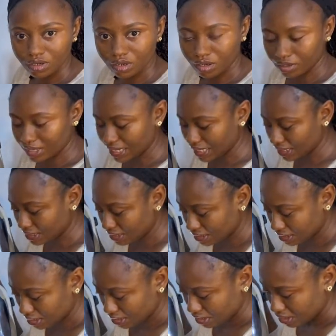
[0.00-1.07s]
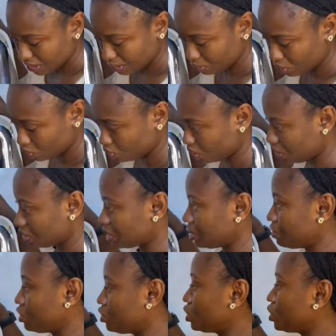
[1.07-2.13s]
All right, let me do
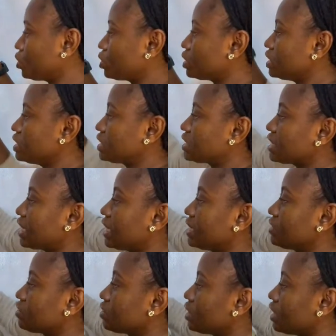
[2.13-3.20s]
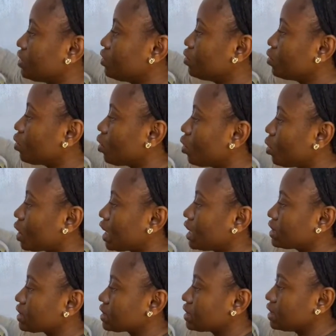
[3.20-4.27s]
it on this side so that you all
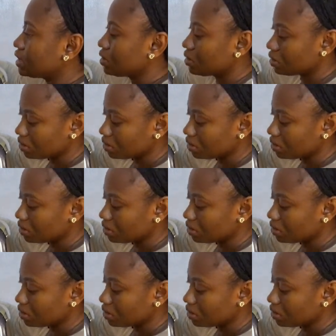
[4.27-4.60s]
can see it